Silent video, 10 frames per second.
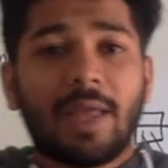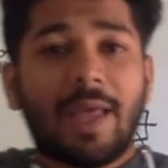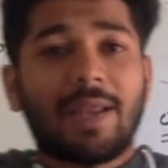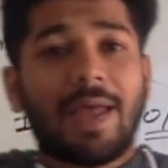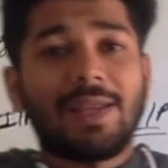
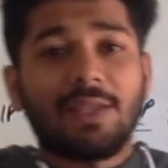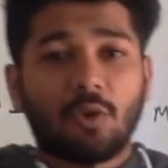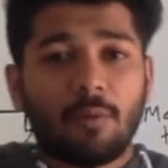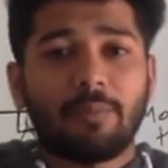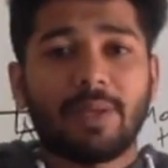and highly
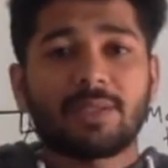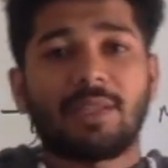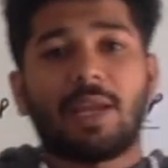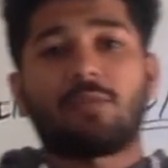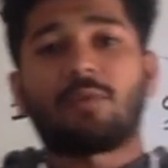complex
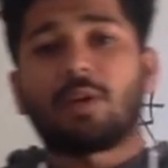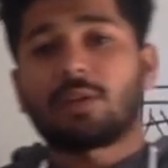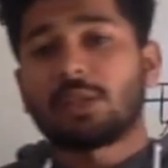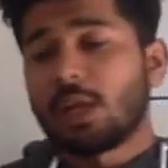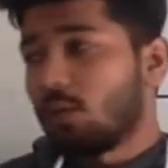
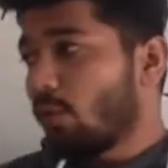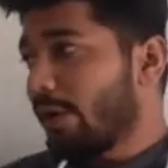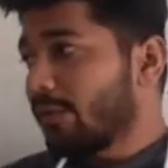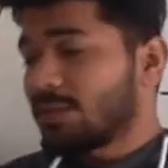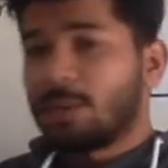networks. What
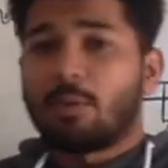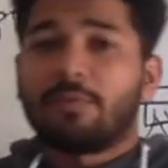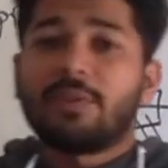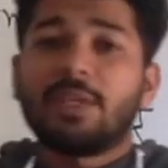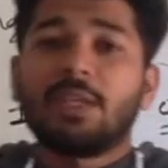if some
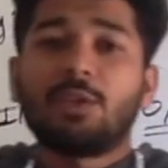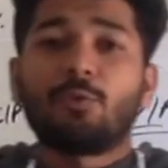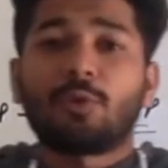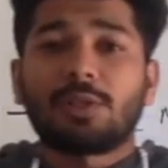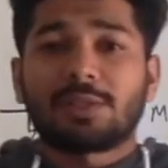of the
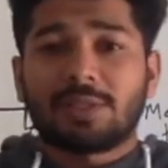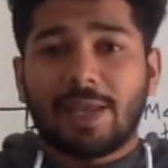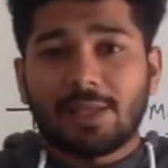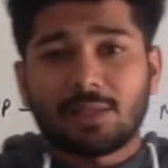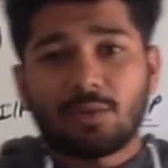neural
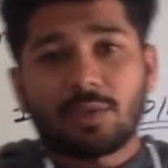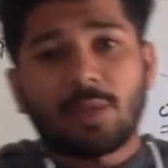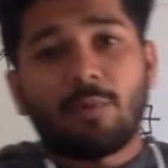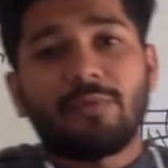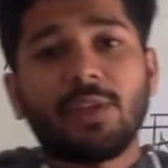cells or
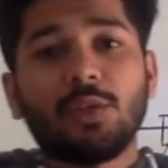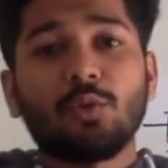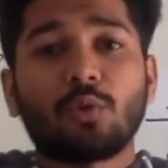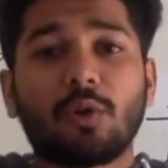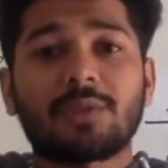some of the
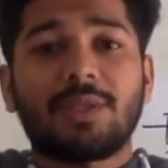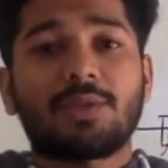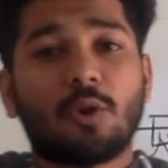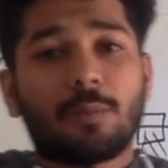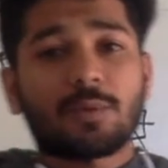neurons
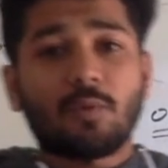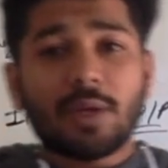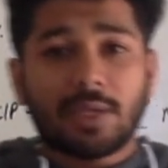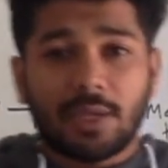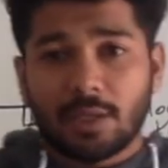stops
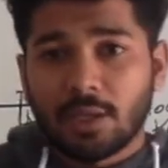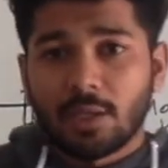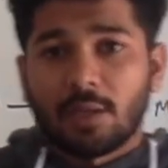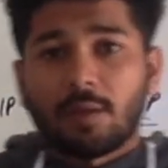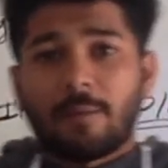working?
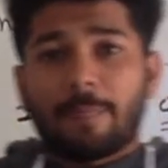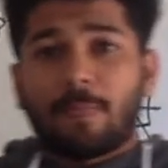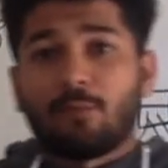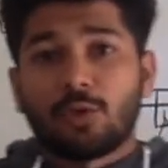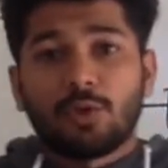
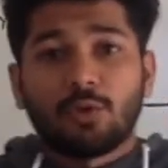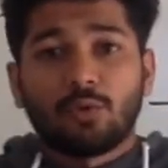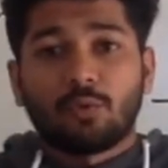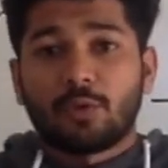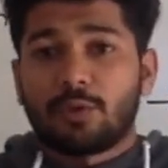Would
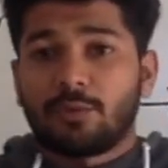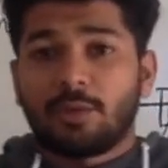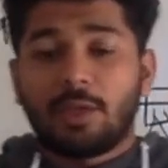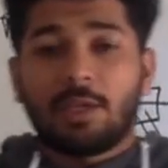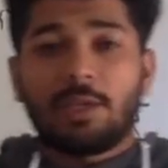
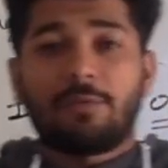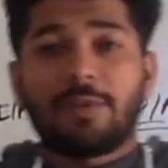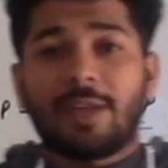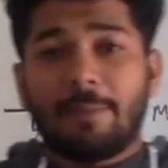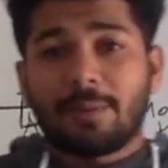if
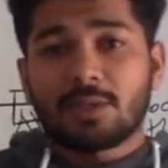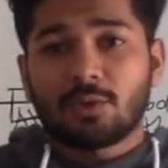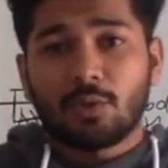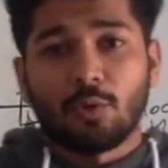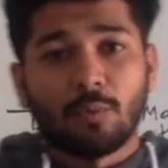it happens
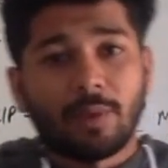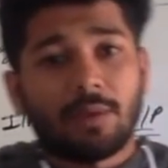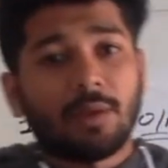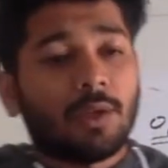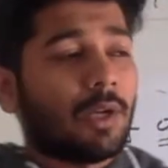to a human,
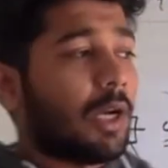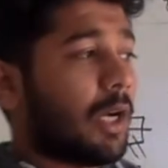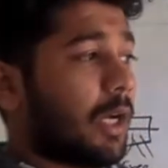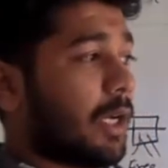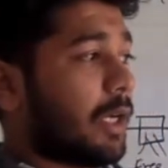
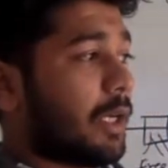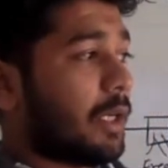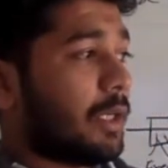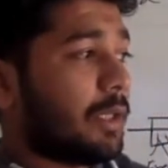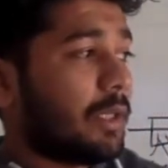
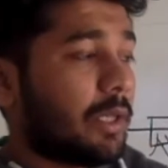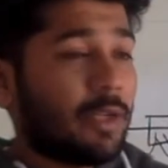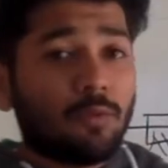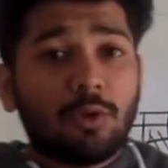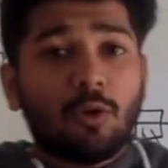uh, it
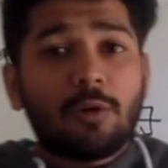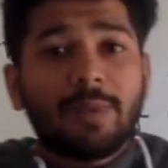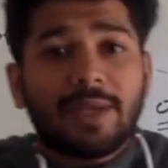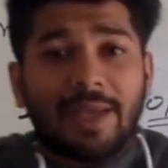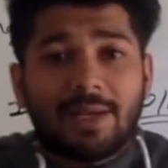would not
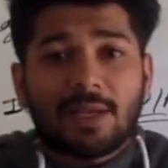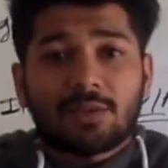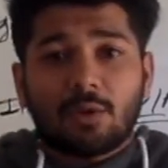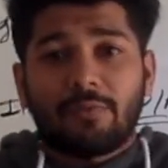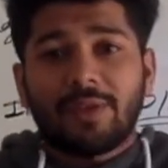be a
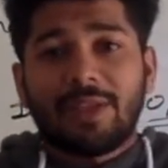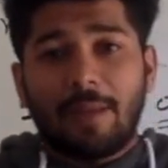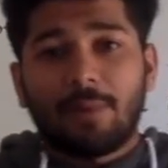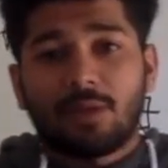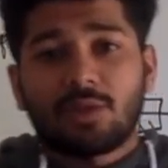catastrophic
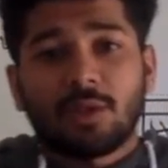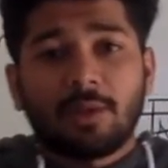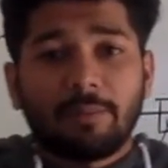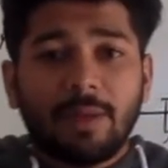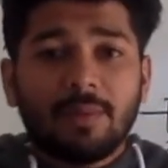damage.
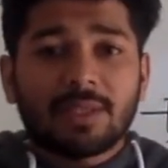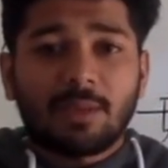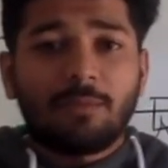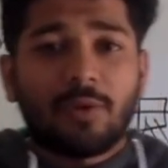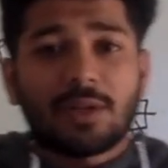Maybe
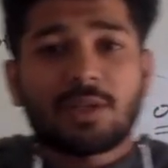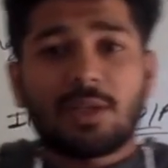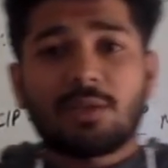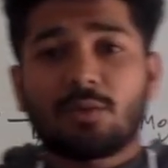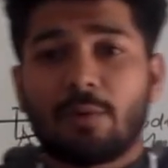some
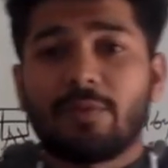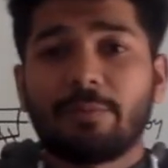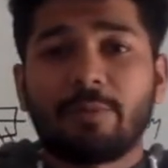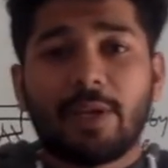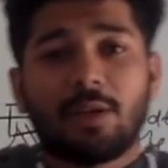functions of the
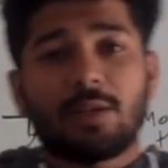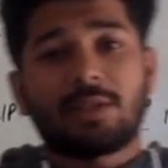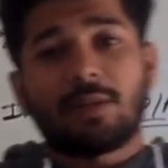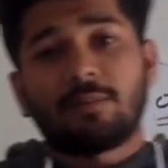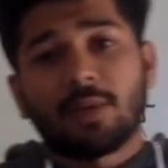brain,
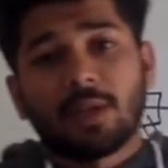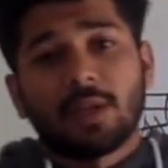some